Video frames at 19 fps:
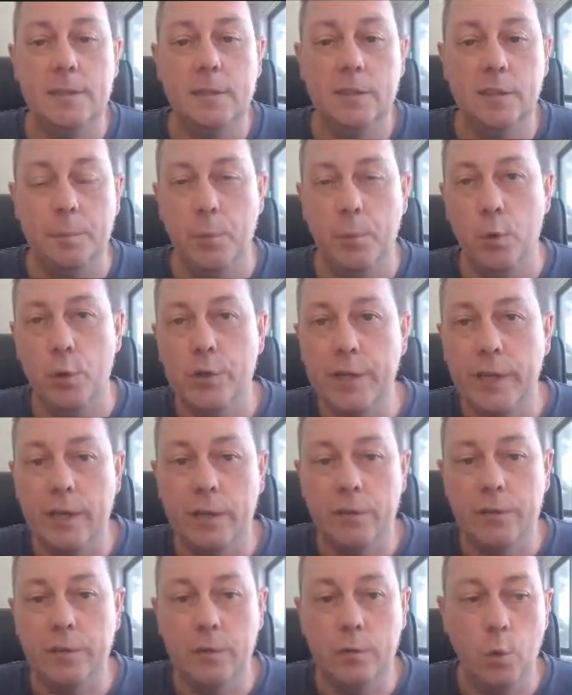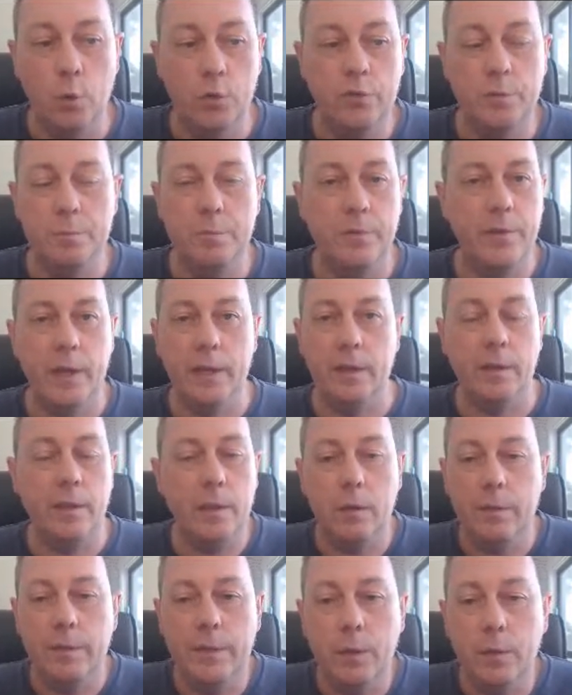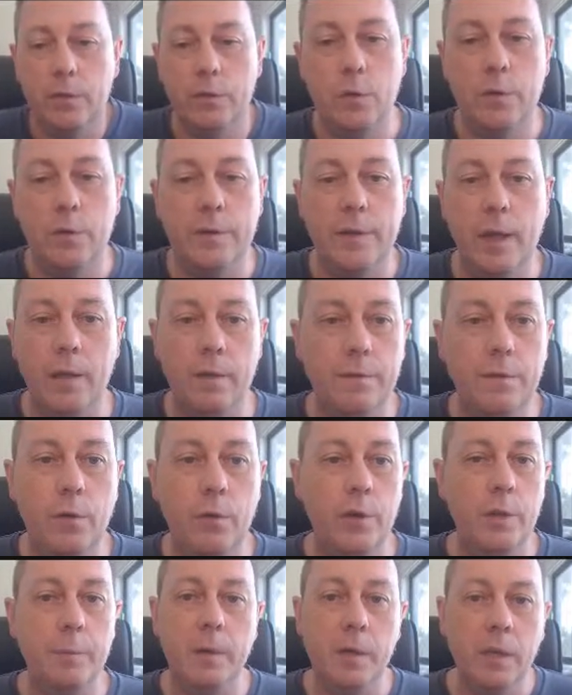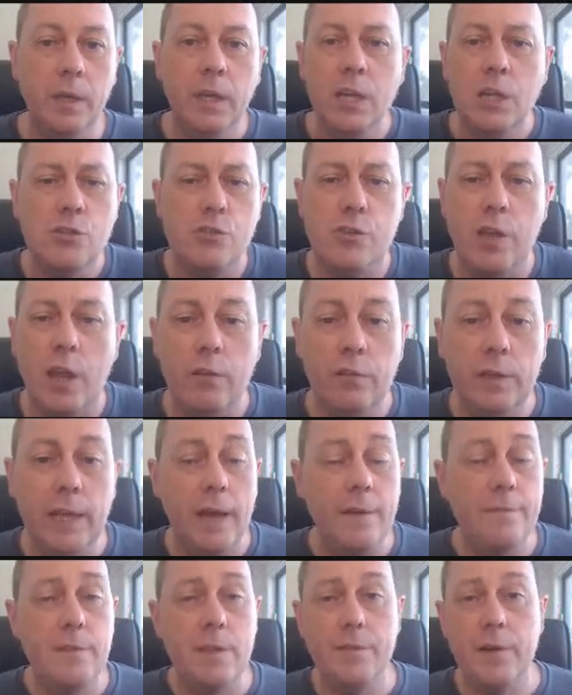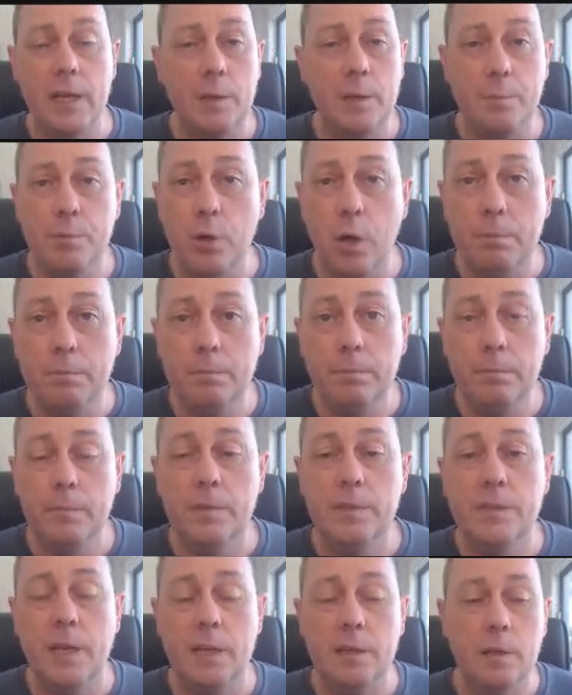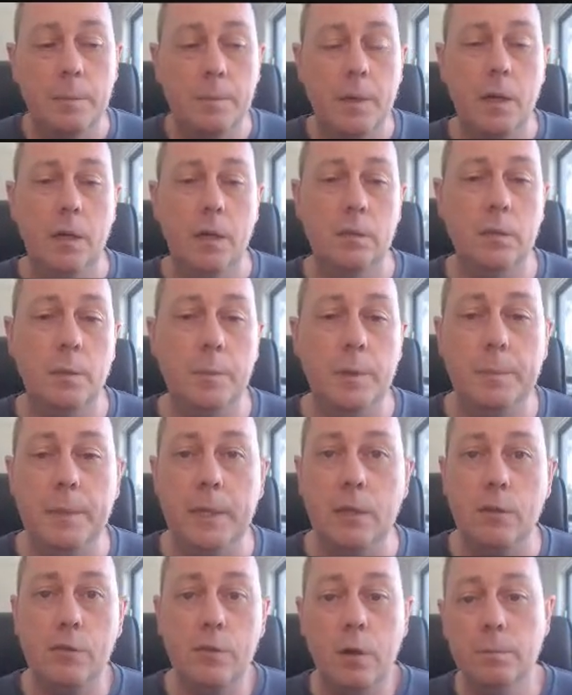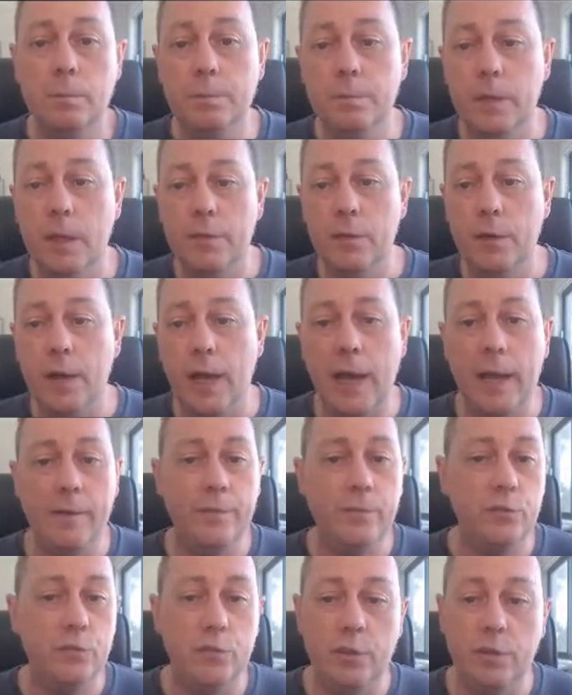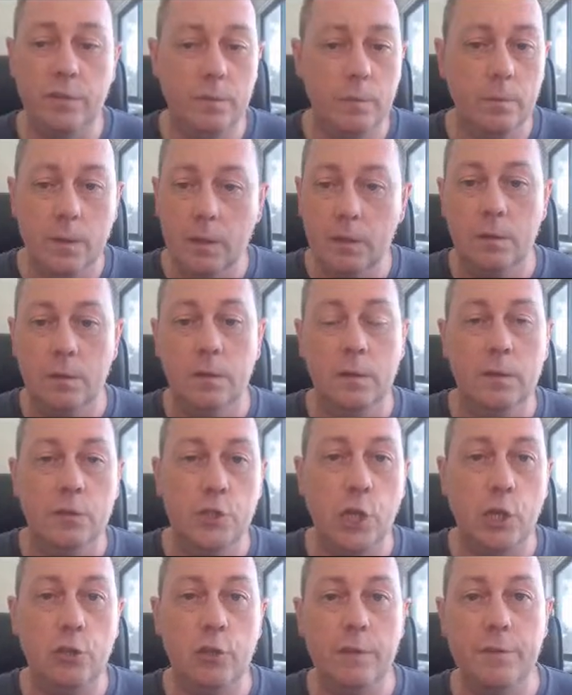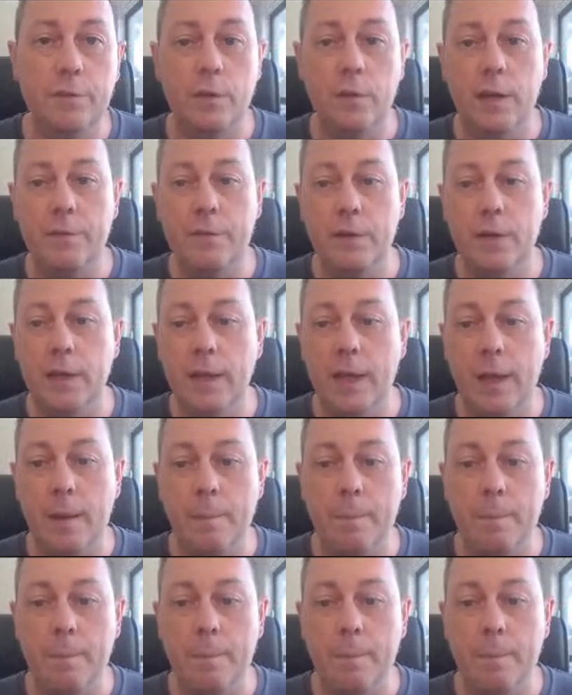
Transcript: support ticket to your hosting provider. They'll sort it out for you. But generally, I've never had a problem set up a WP-Cron. I've just schedule it for every